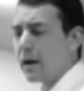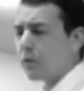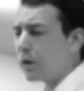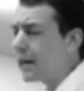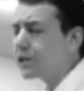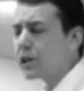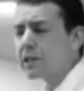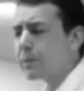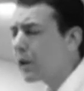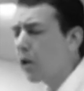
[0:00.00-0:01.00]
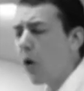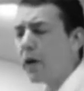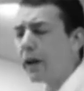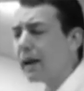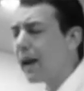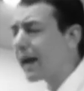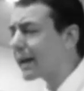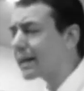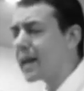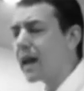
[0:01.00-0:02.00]
Religion has been lording it like
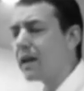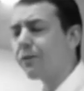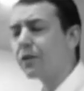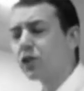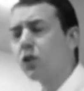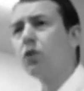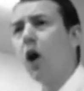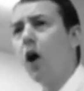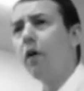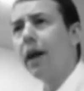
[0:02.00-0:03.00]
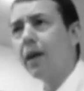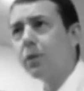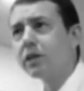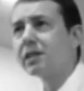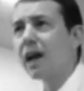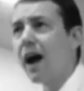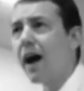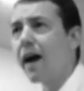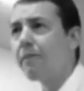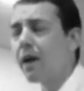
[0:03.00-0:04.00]
a king for too long. It was
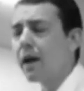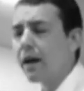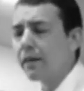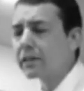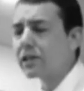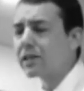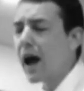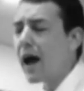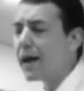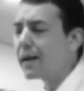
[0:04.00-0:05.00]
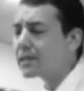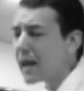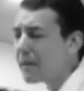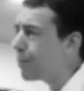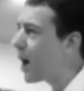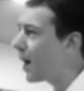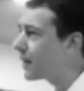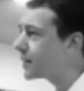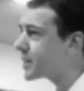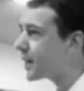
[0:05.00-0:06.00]
time that science and
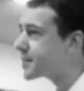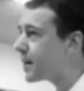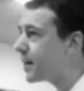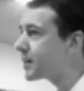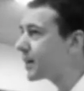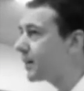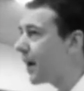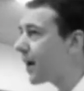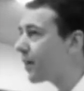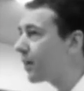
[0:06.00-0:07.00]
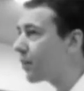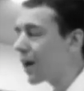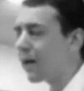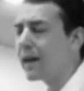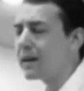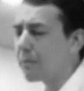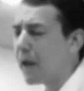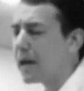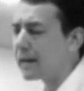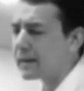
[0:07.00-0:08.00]
politics declared their
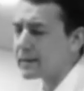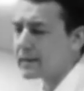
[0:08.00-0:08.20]
independence.